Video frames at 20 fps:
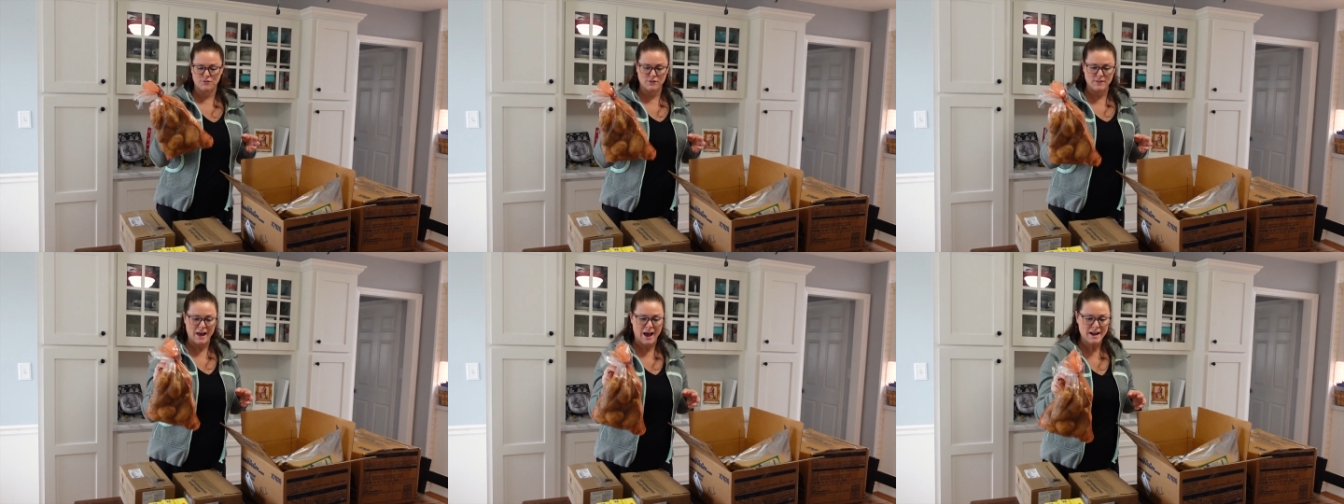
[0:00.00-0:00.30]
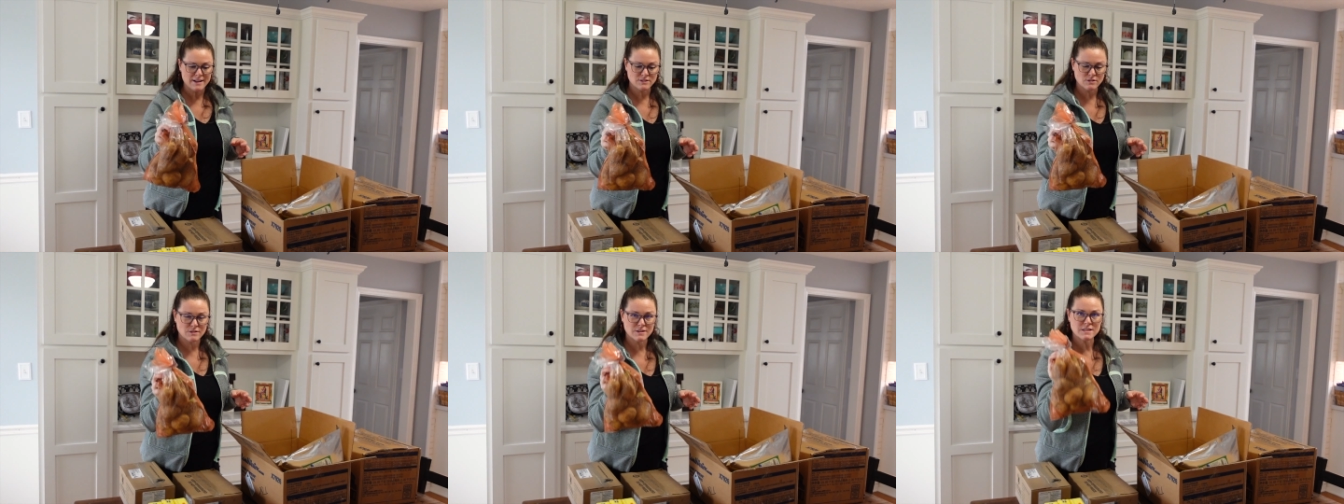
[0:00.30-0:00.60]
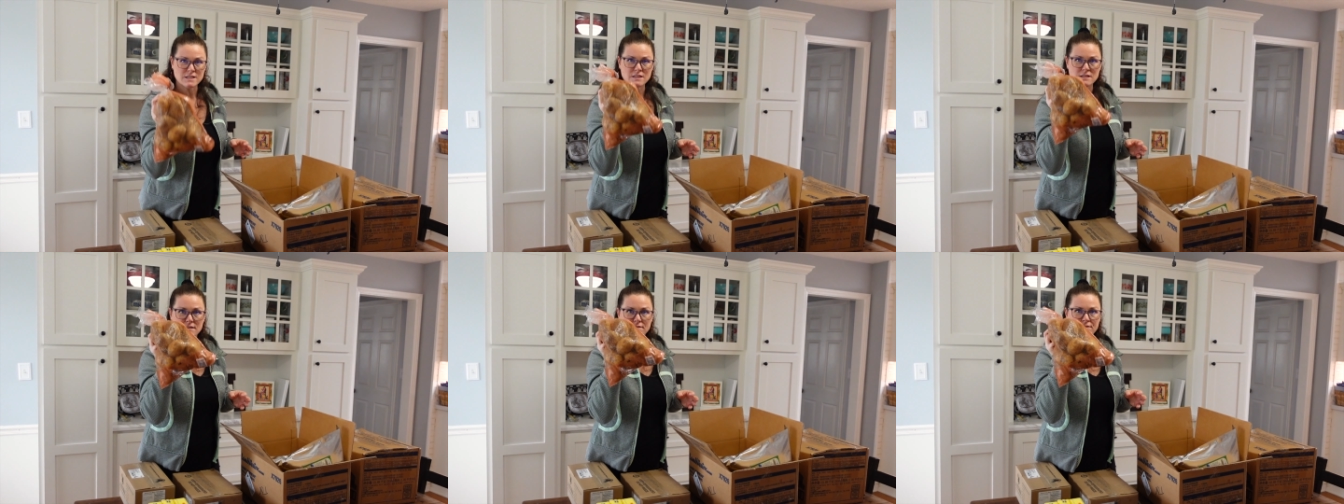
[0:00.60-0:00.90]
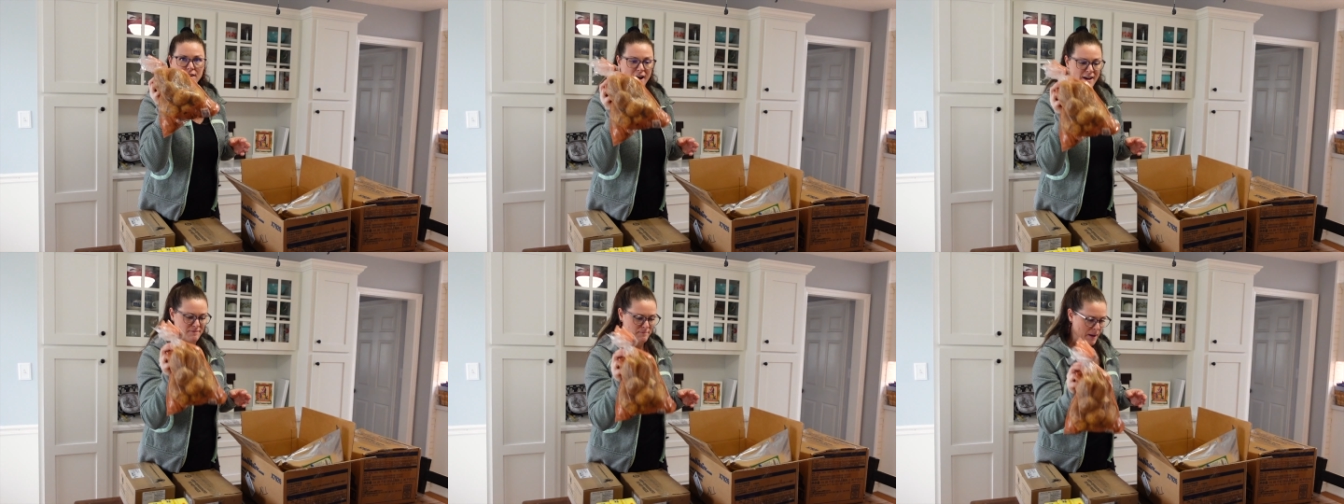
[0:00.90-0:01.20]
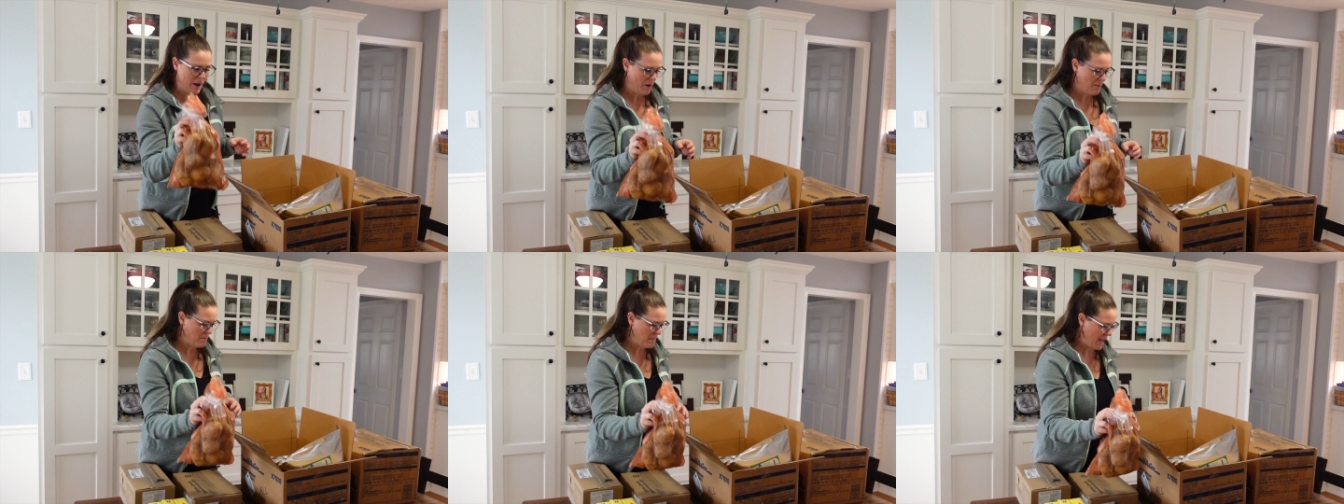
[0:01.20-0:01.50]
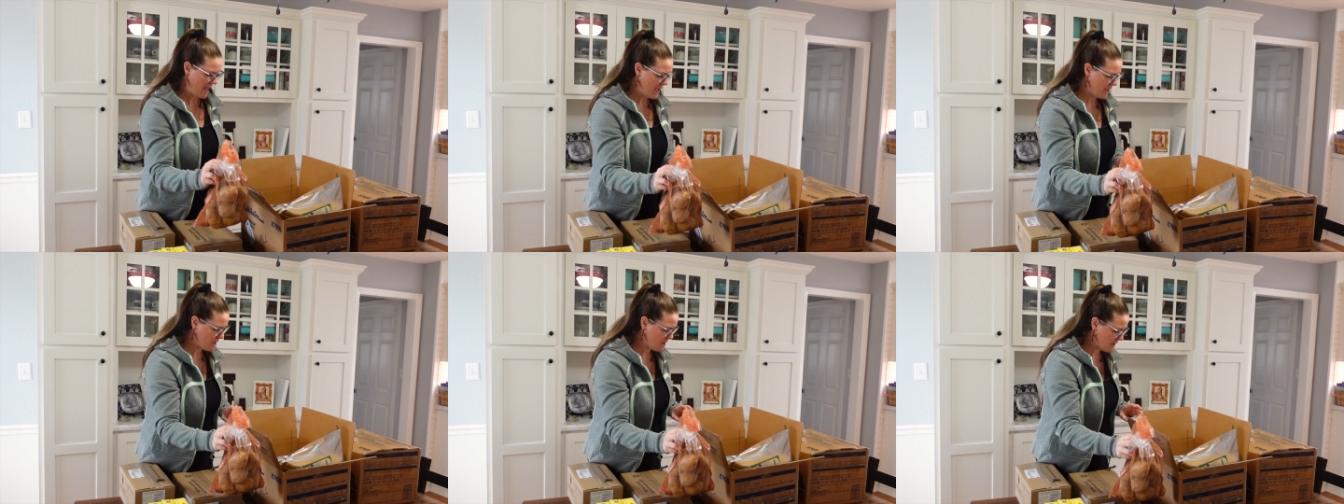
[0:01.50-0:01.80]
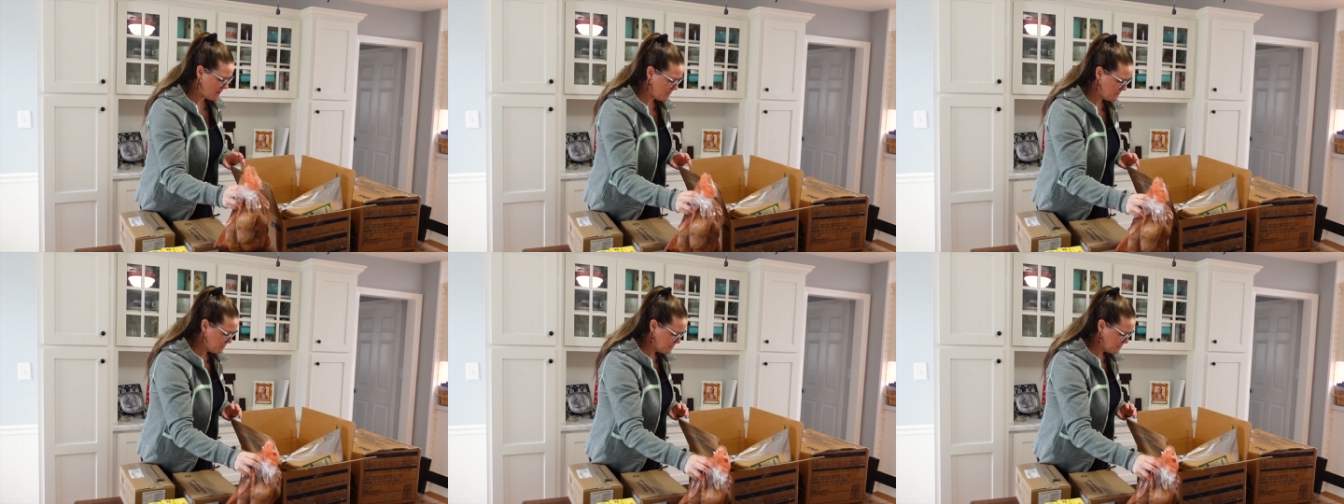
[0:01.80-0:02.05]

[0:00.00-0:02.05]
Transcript: for that. So this is a 5-pound bag.